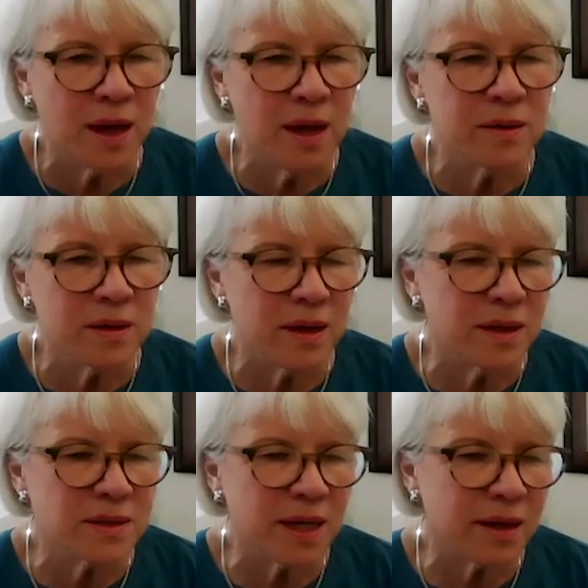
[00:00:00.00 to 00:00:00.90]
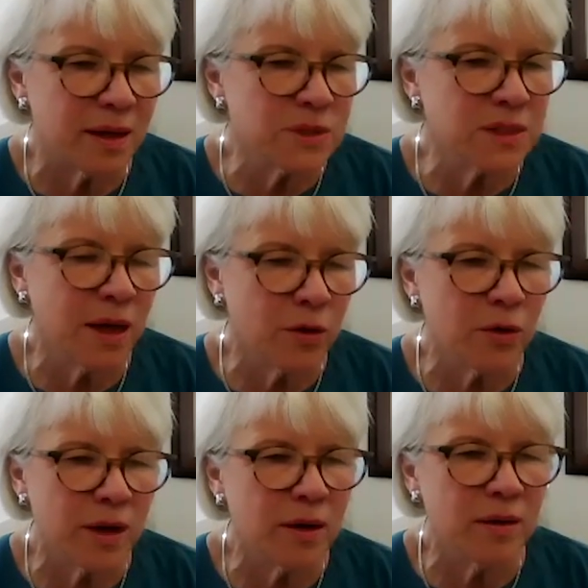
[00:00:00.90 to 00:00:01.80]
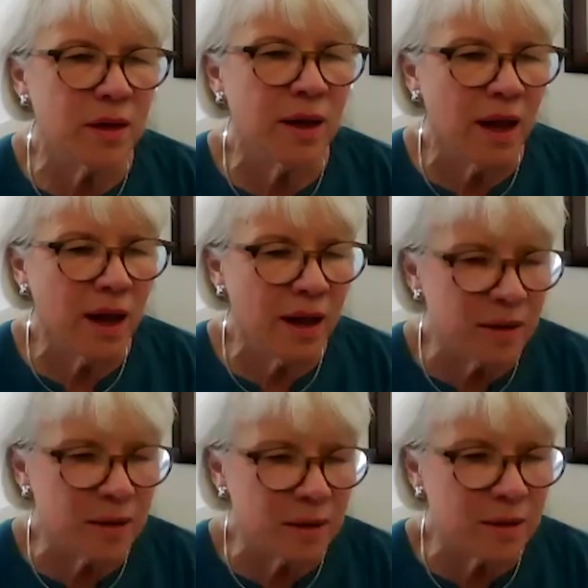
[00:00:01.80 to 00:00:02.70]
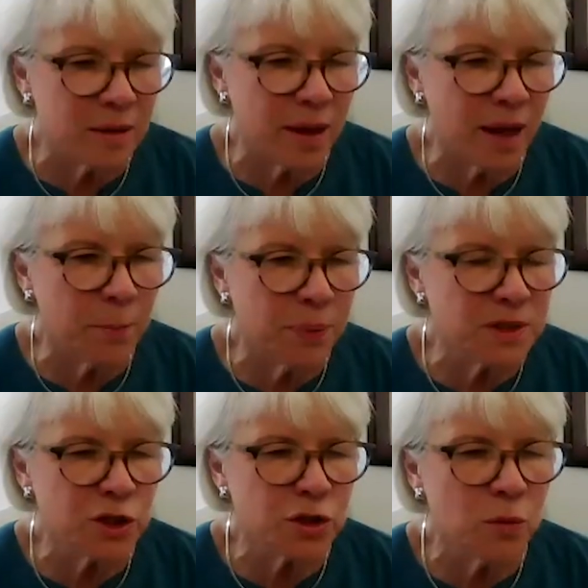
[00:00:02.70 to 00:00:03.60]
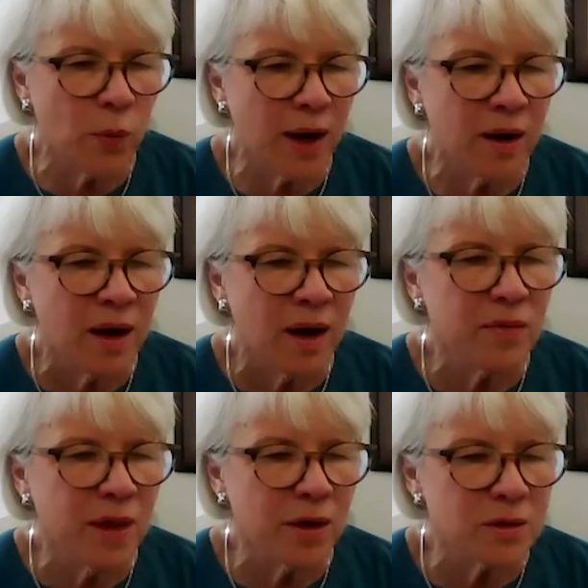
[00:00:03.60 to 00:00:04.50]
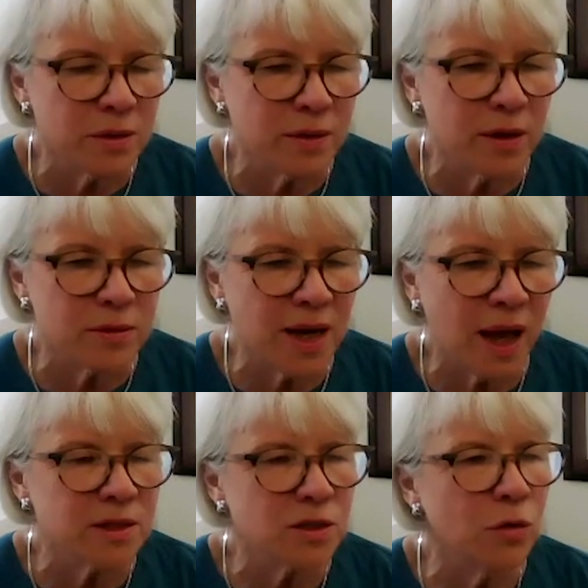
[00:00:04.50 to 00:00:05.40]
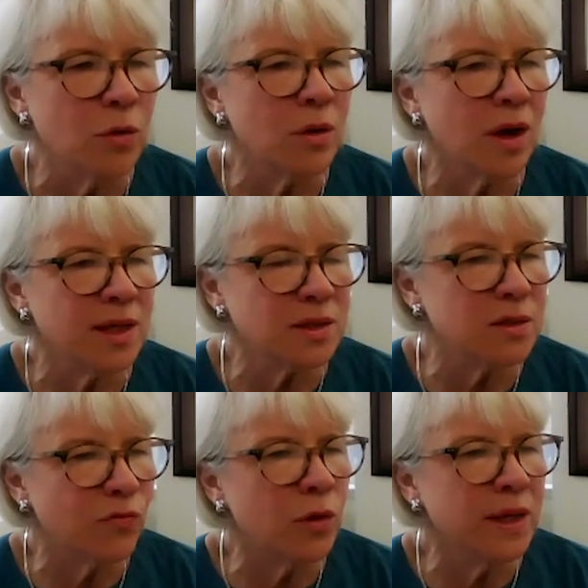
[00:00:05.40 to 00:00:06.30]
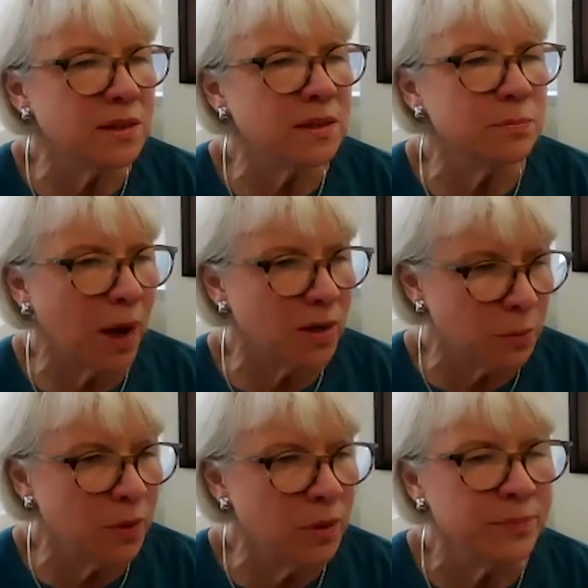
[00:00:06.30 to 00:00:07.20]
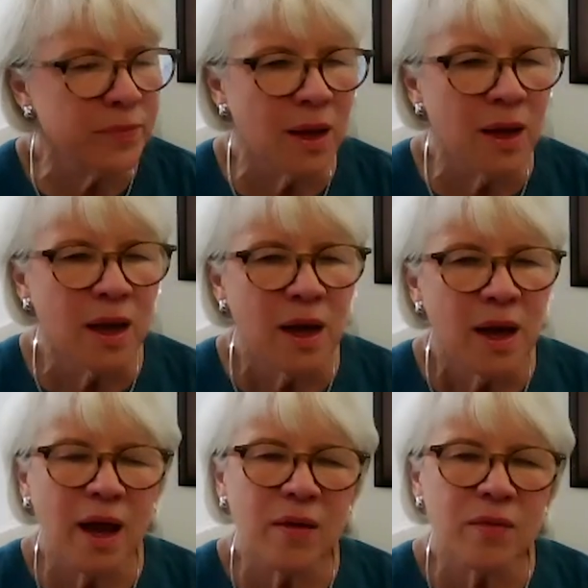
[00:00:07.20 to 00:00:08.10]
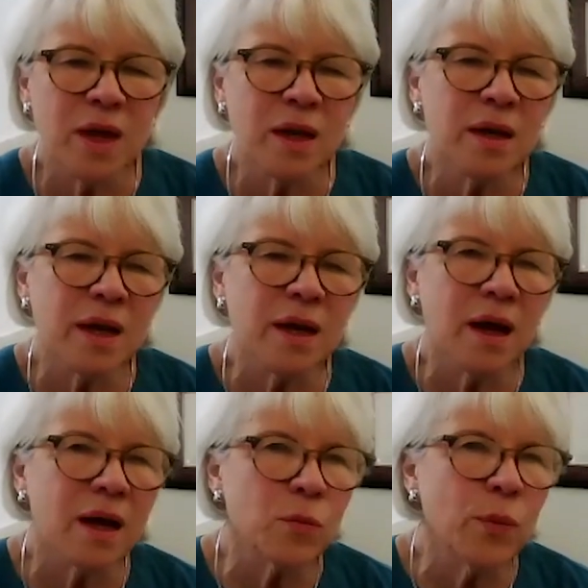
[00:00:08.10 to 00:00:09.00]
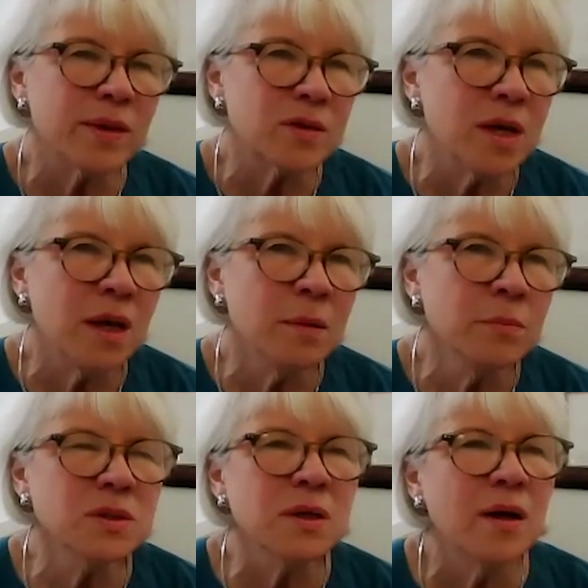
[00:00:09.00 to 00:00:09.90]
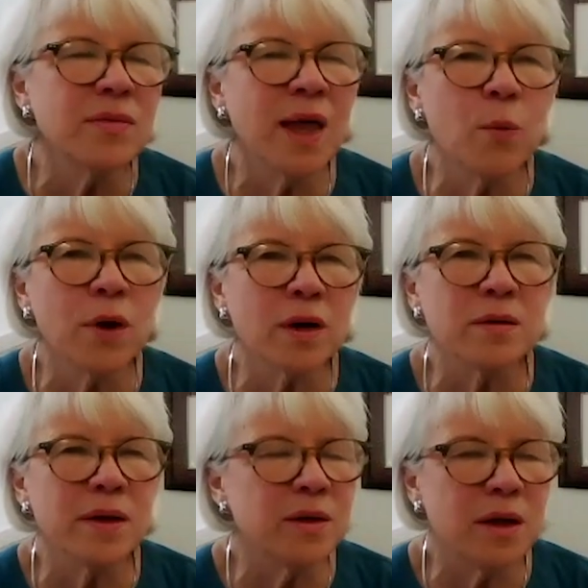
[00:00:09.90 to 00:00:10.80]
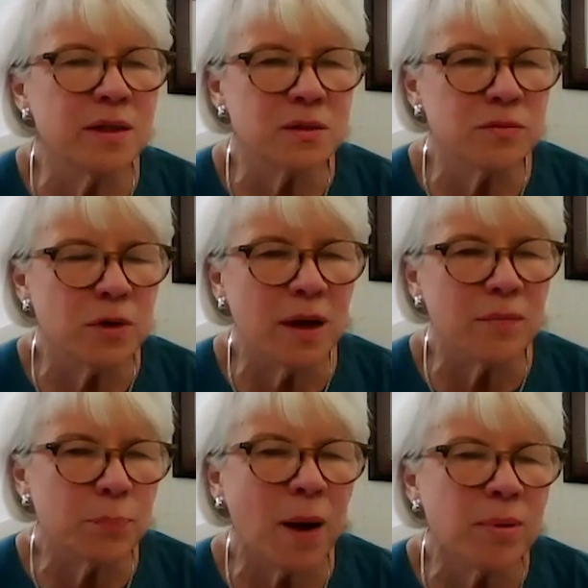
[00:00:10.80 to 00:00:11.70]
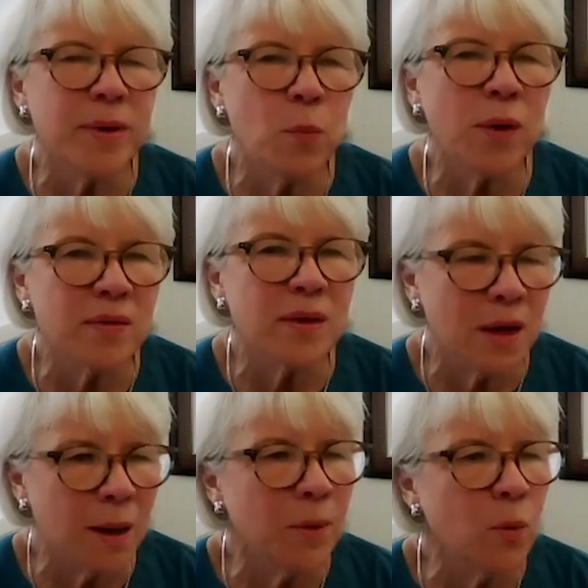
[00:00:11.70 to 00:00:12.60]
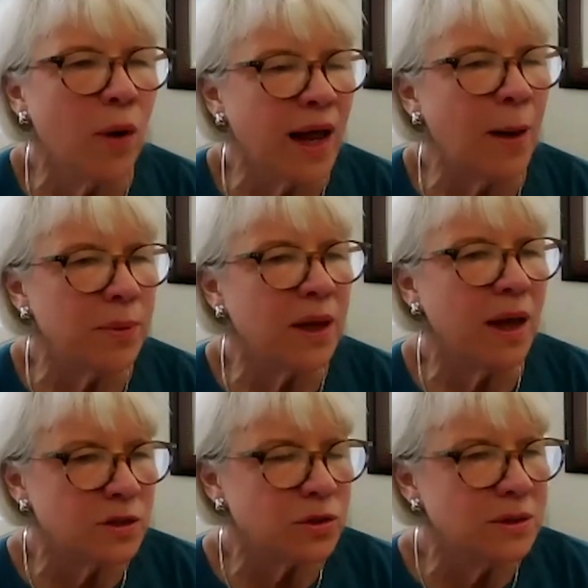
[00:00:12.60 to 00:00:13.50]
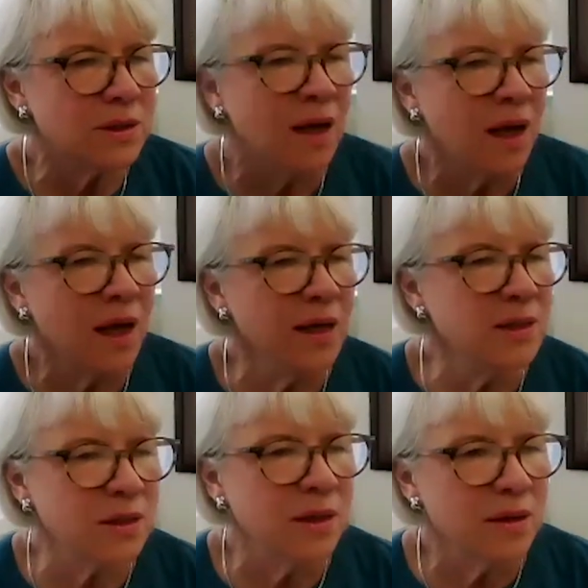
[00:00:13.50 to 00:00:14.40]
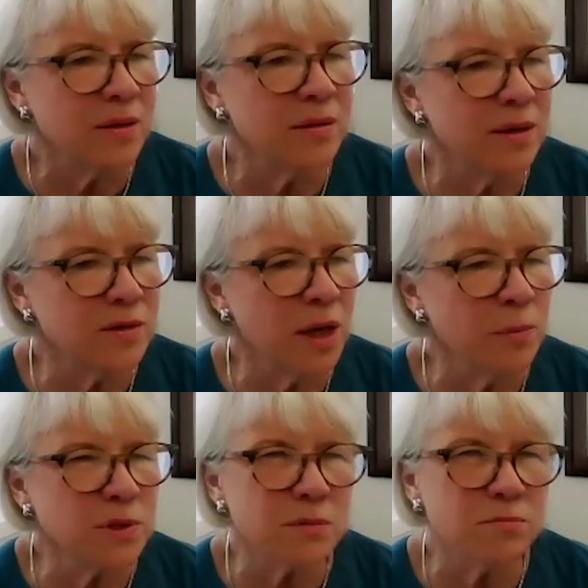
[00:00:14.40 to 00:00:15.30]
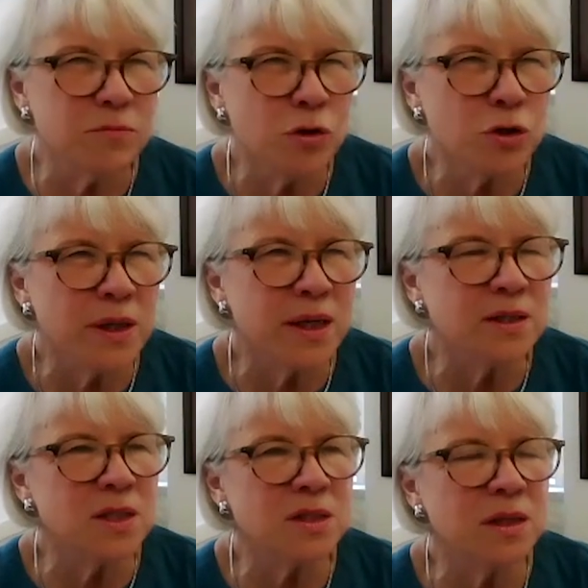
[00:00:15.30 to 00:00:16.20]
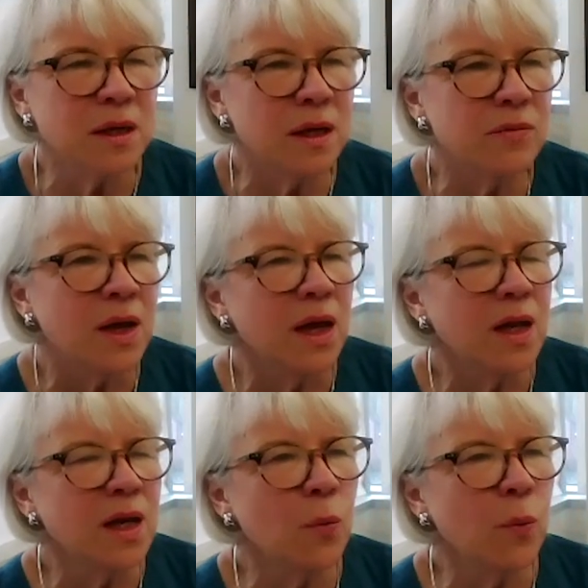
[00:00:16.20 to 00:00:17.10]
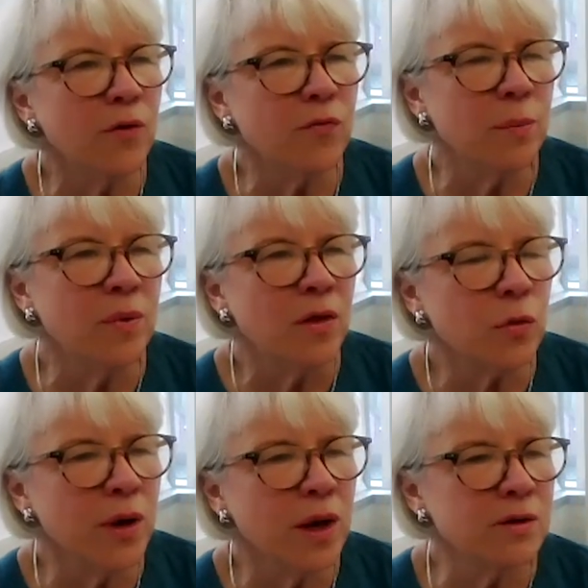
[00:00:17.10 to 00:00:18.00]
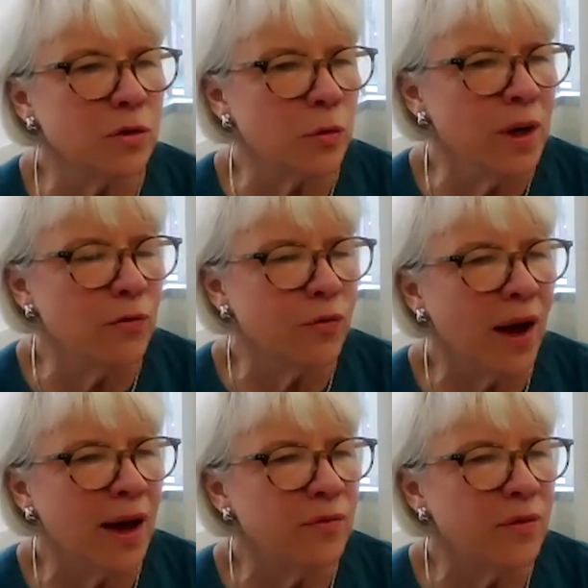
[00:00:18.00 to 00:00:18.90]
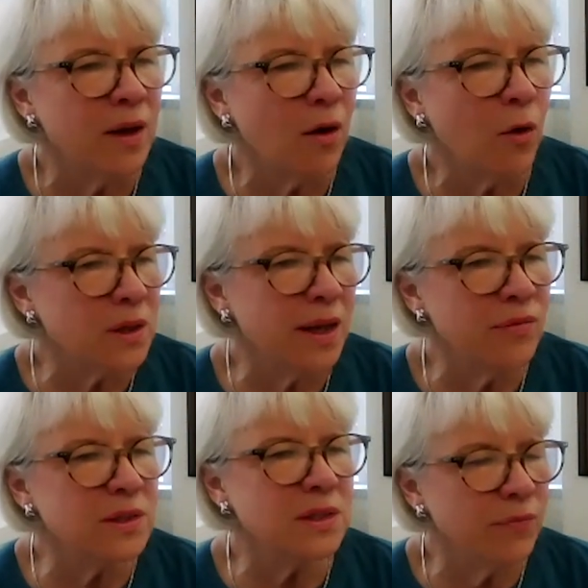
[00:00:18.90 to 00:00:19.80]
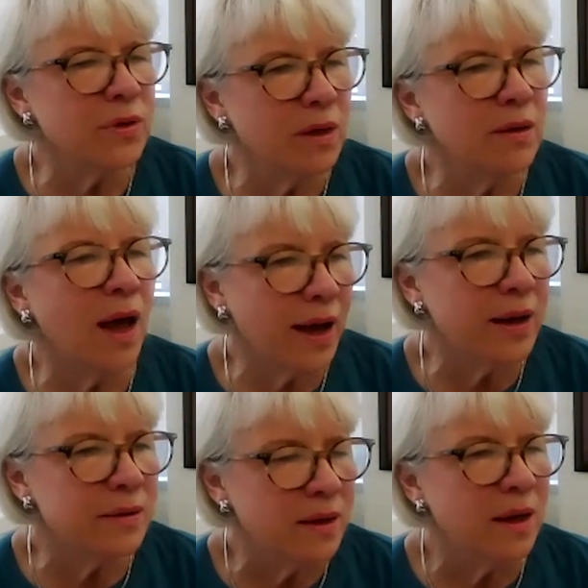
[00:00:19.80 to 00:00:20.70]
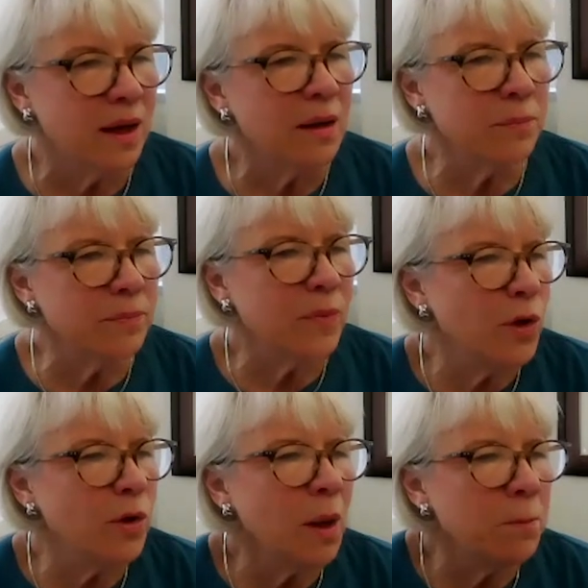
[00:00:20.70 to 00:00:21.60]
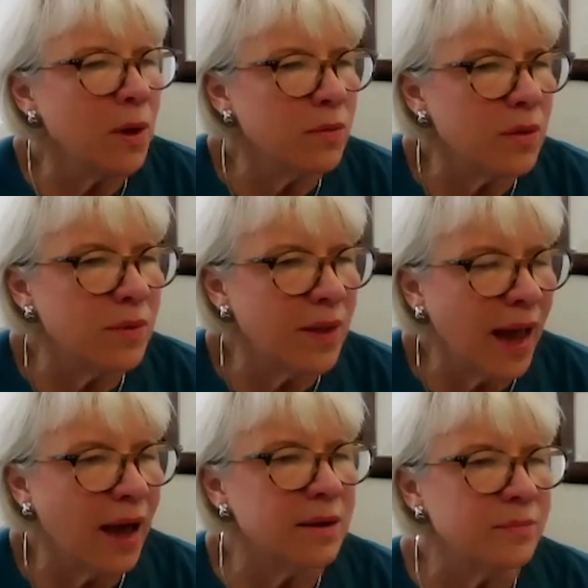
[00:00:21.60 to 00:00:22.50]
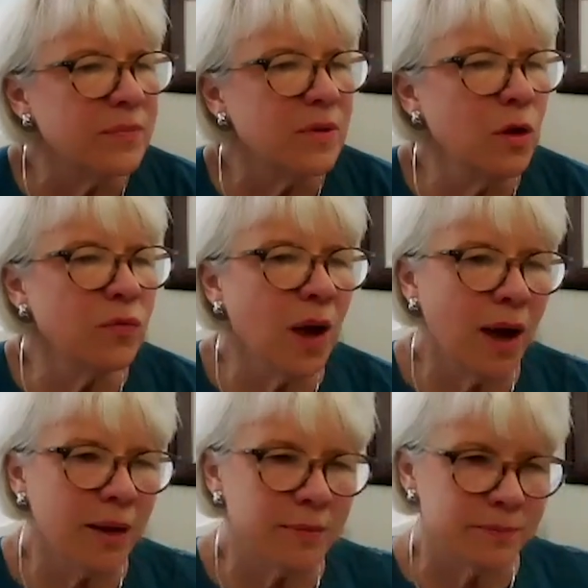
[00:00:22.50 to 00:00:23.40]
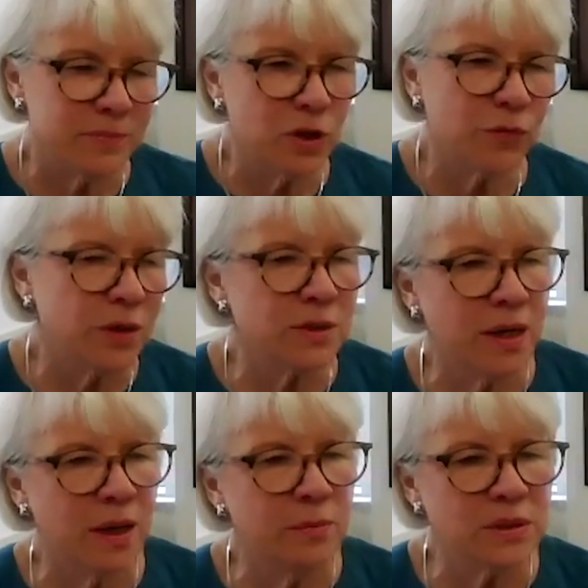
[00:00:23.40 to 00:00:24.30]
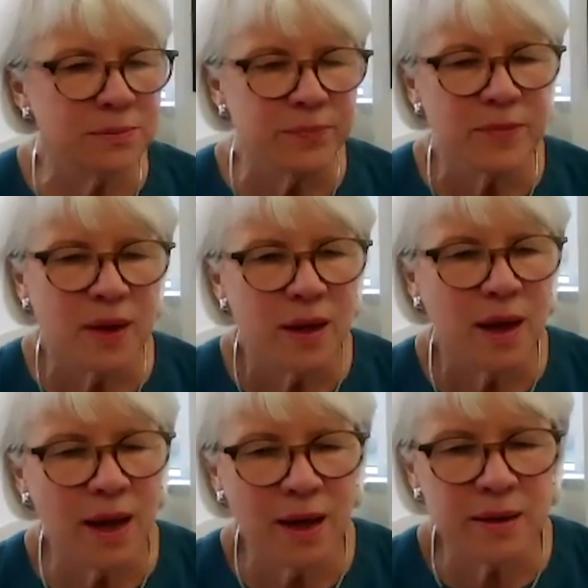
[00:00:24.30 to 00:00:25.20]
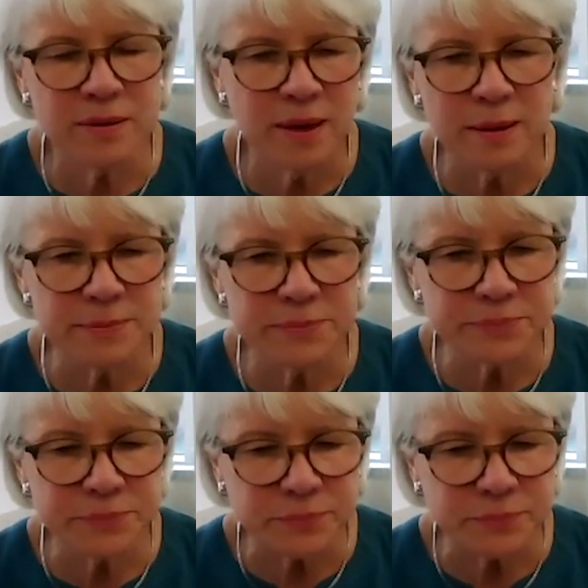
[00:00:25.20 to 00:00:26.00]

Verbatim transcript: in, as I was saying earlier, in in the in a position where their their talents are utilized as fully as possible. And then uh, with teams, they were it, it's uh, probably one of the number one applications is the teams usually consisting of anywhere from three three to five or even seven to nine. When you get bigger than that, you've got different teams, and um,